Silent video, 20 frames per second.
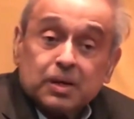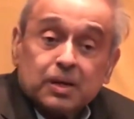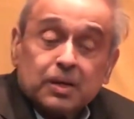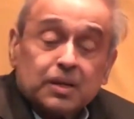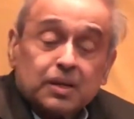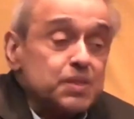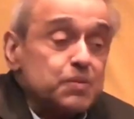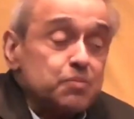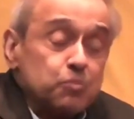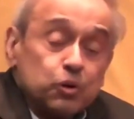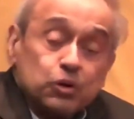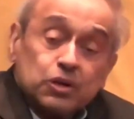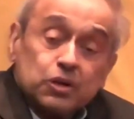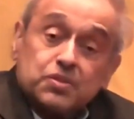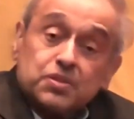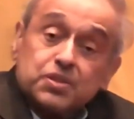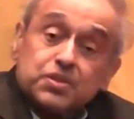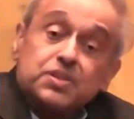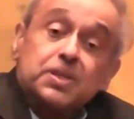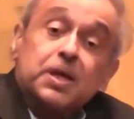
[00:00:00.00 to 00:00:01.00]
is more or less
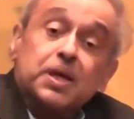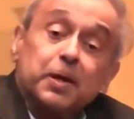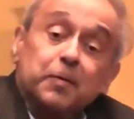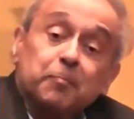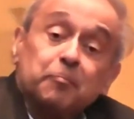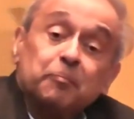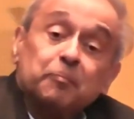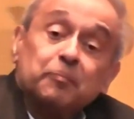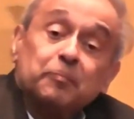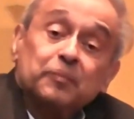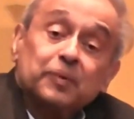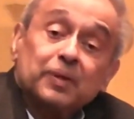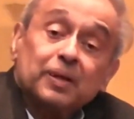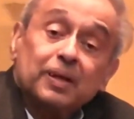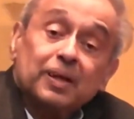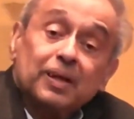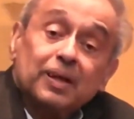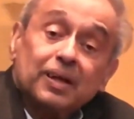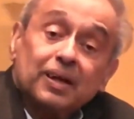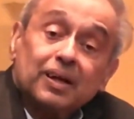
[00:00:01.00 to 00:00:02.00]
the same.
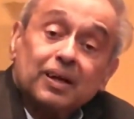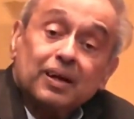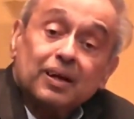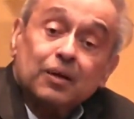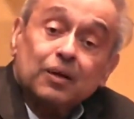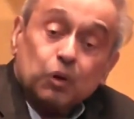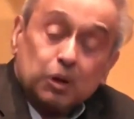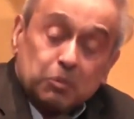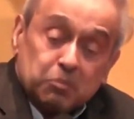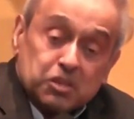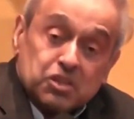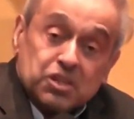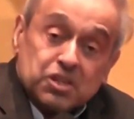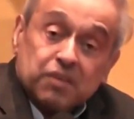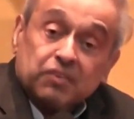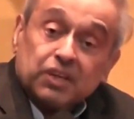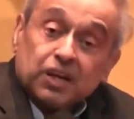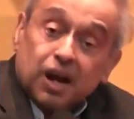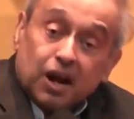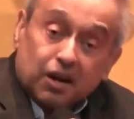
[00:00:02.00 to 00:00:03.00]
One must have
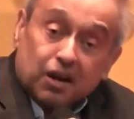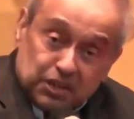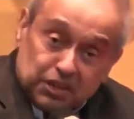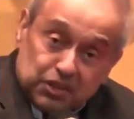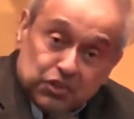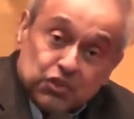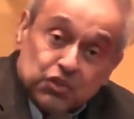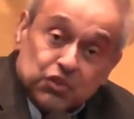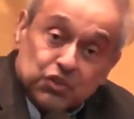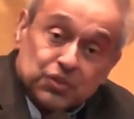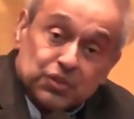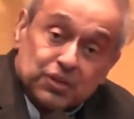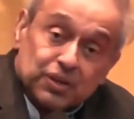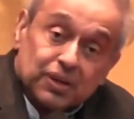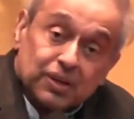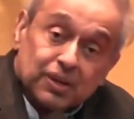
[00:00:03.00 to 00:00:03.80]
the courage.